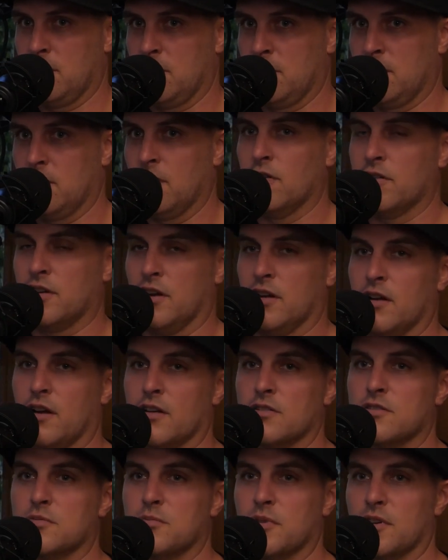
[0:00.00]
Okay. I was
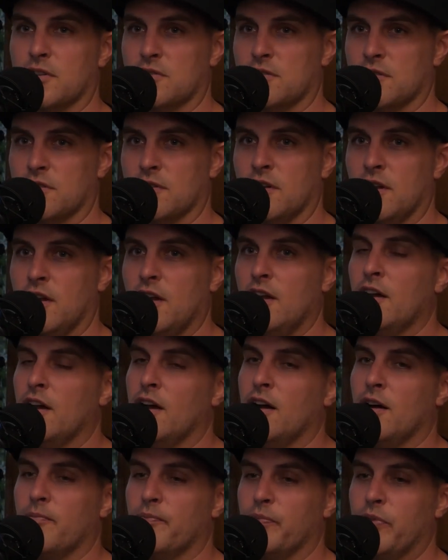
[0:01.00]
just making sure.
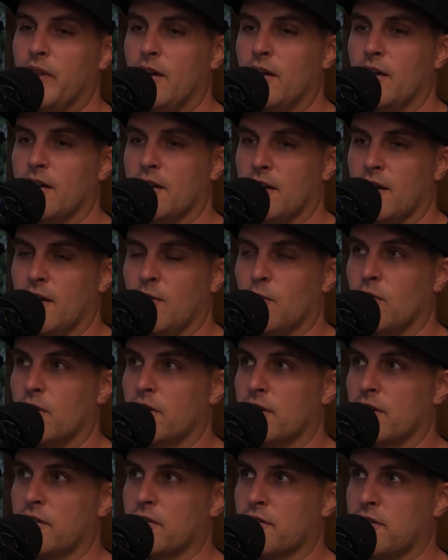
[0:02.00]
One
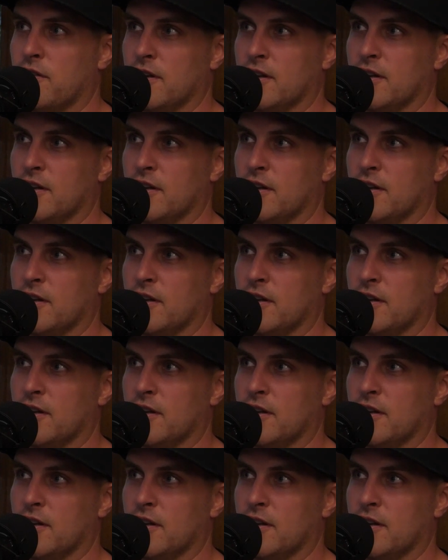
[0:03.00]
other thing in the